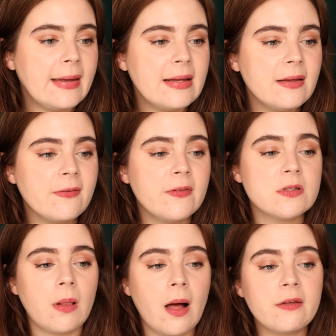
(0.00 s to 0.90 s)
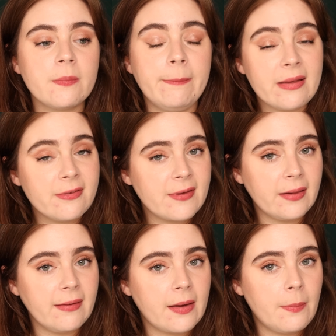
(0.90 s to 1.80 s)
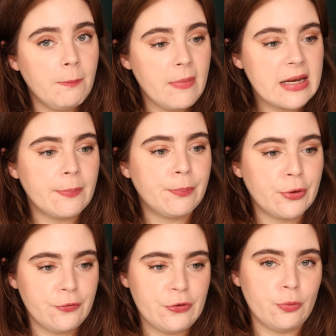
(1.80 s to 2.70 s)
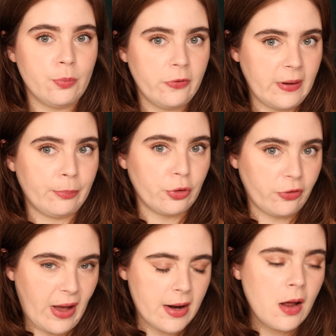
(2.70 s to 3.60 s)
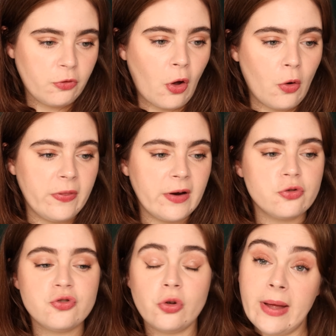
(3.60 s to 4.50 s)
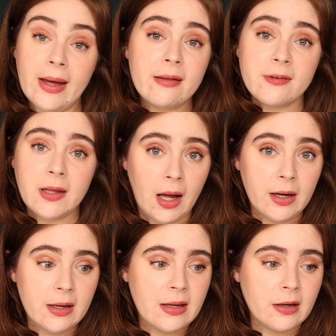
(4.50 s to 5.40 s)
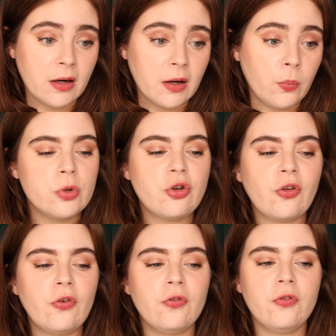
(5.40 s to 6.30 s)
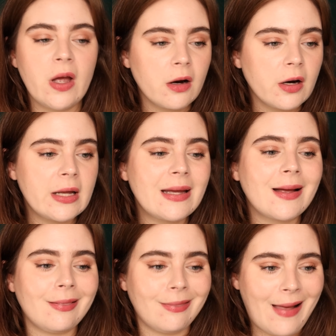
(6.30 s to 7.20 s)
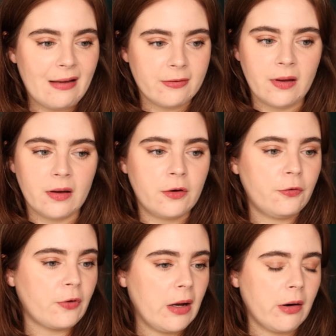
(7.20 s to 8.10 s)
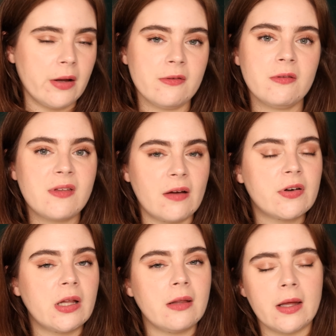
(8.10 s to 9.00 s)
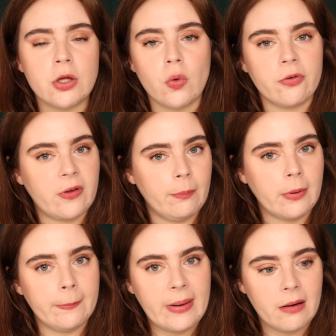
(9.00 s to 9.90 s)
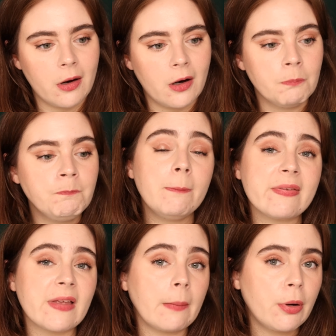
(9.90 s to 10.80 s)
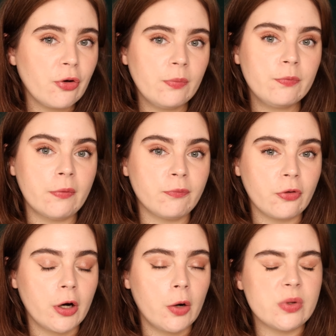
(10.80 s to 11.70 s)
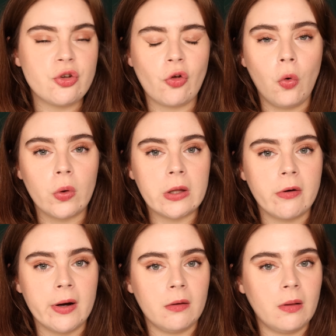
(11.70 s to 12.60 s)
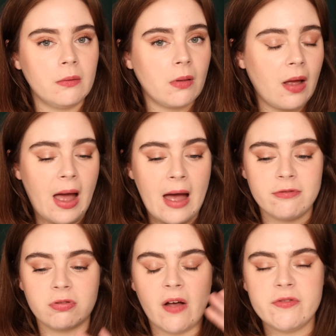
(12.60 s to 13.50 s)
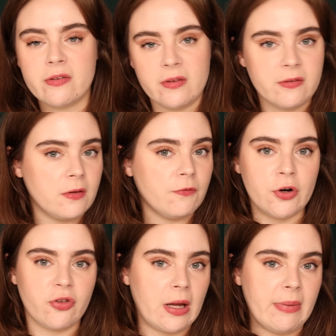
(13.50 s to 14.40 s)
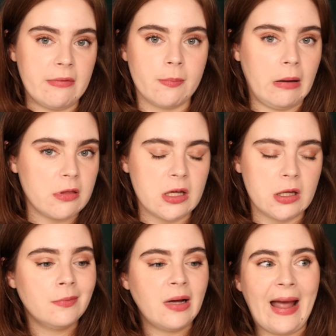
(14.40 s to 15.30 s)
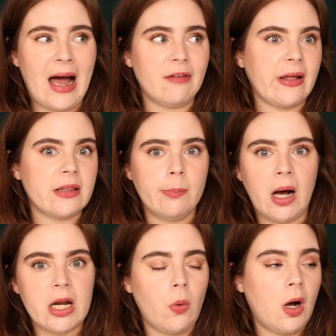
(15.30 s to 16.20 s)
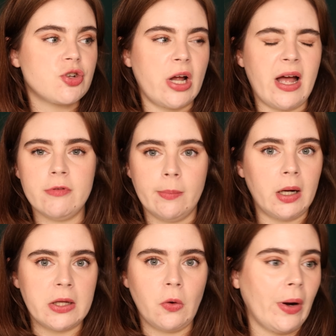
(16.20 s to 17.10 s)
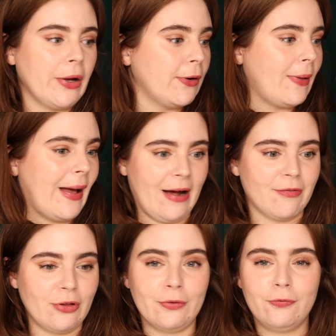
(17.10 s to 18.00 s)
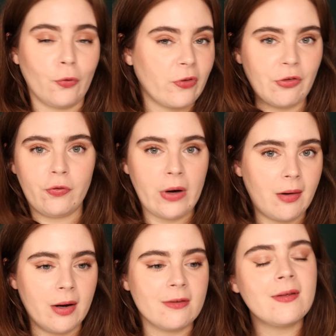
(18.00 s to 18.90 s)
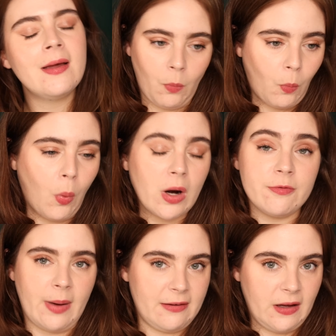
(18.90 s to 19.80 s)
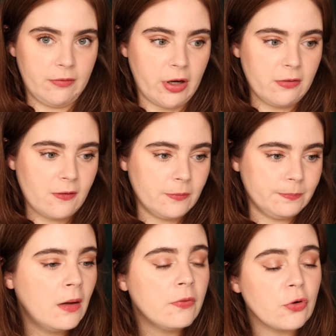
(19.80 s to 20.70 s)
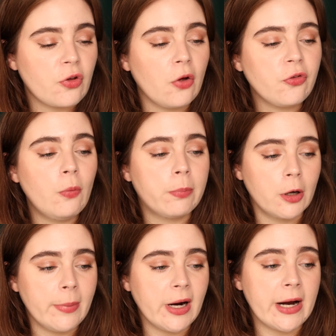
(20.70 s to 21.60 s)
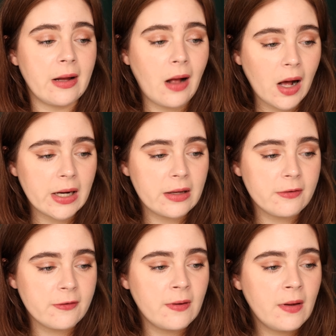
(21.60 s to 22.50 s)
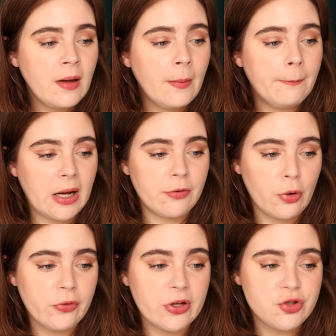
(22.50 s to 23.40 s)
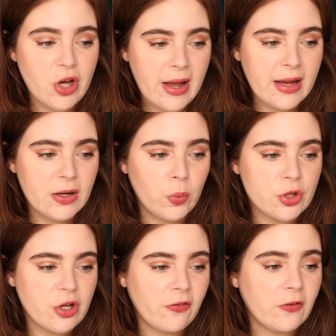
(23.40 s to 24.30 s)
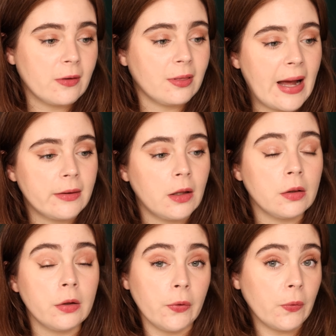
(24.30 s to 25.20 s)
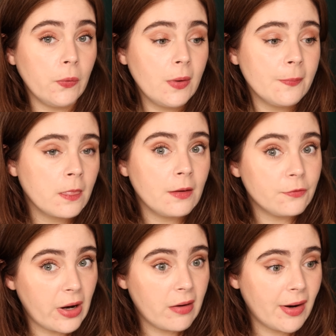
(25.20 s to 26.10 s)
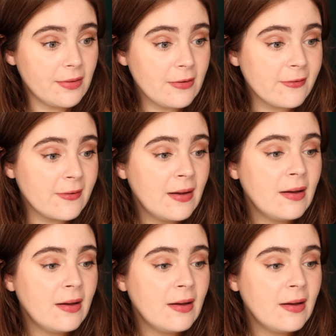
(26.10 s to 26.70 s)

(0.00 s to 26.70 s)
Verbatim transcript: It is the deluxe best-selling mini perfume sampler set. So there's Juliette Has a Gun in here, which is a very classic fragrance. It's definitely like Your Skin But Better. Missing Person from Phlur, which is a holy grail. I've loved it since the first time i smelt it. I have like the body wash, I have the body oil, I have the full-size fragrance one of my favorites. There's also Burberry Goddess by Rosie Jane, which is their Lila Lou fragrance.